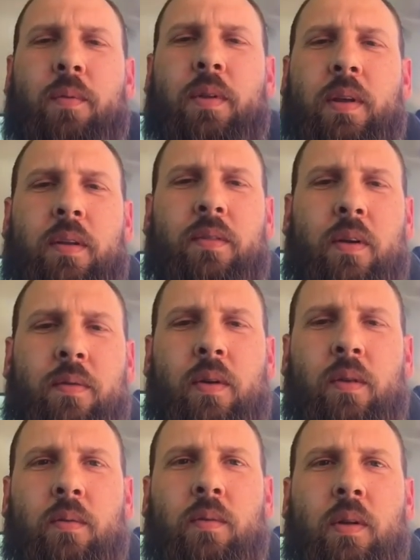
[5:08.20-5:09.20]
with that stuff.
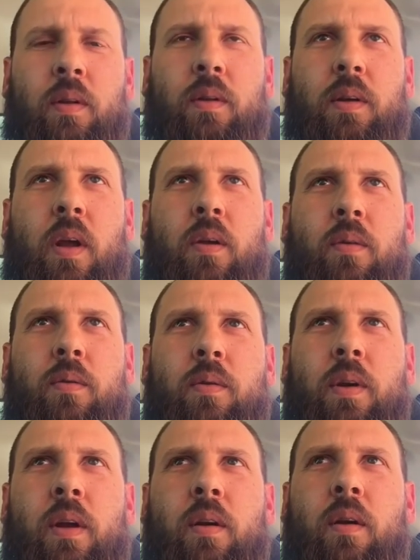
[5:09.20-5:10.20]
The
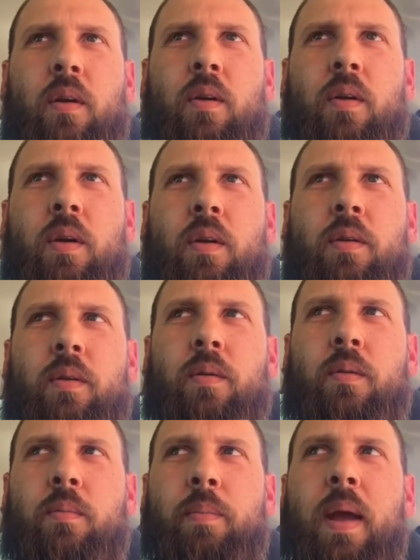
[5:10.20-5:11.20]
deer are going
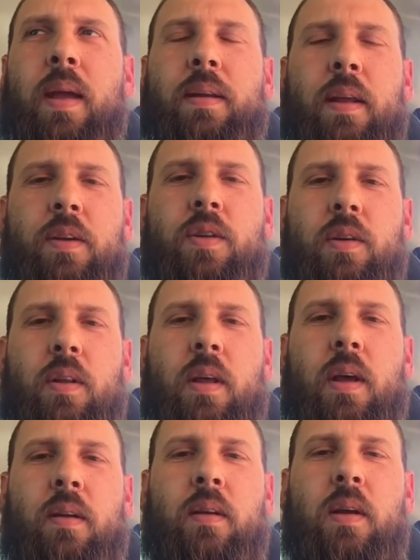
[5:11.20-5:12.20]
to pay attention to
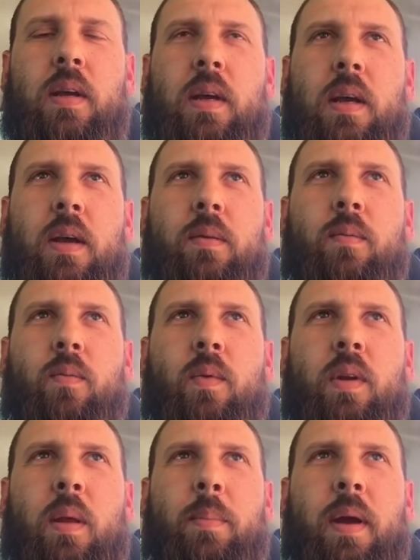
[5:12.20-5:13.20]
that, and
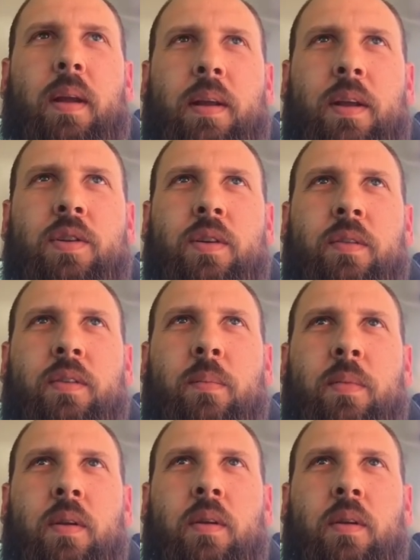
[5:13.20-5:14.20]
when they pay attention to
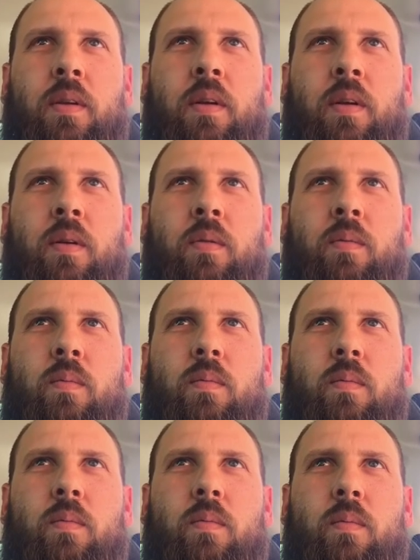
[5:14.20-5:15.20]
something,
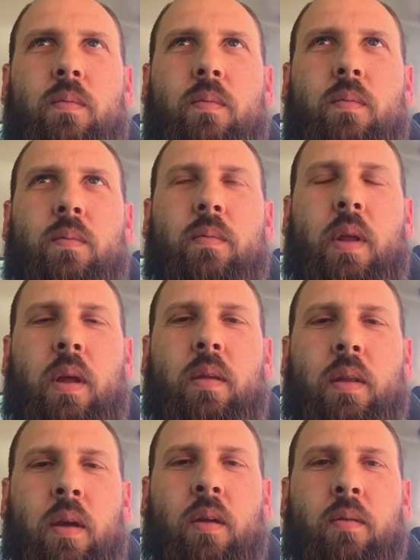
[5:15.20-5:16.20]

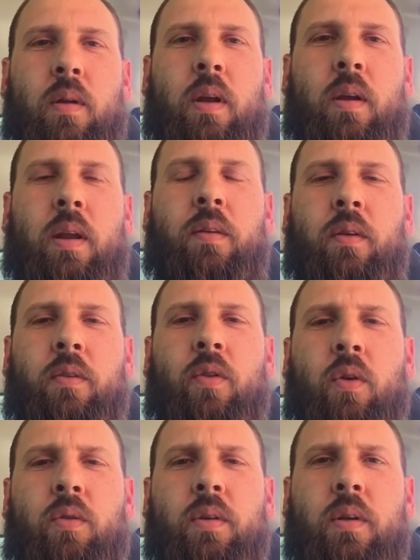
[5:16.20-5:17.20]
they could easily
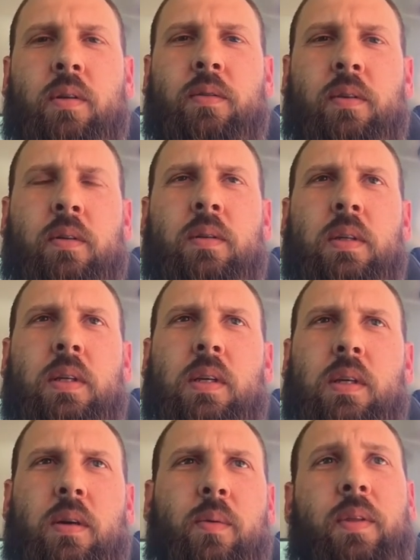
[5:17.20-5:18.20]
circle you. So
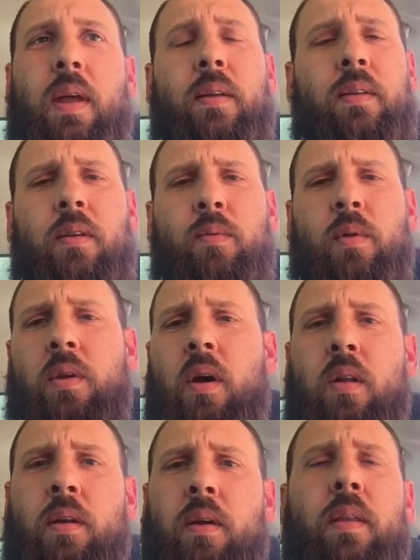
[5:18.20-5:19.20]
that's with
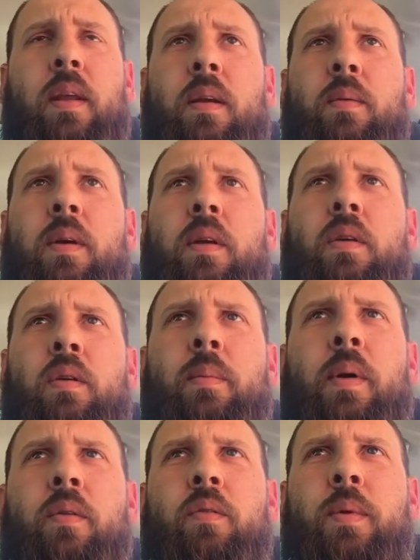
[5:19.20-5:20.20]
calling it anyway. You
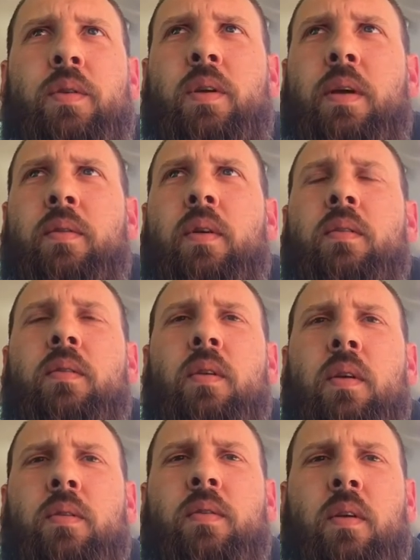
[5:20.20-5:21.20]
always make sure you have
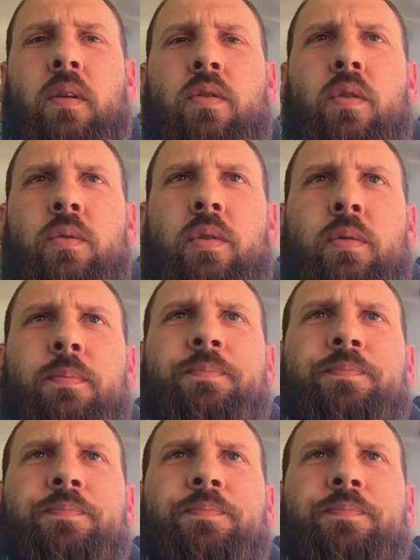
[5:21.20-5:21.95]
good scent control too.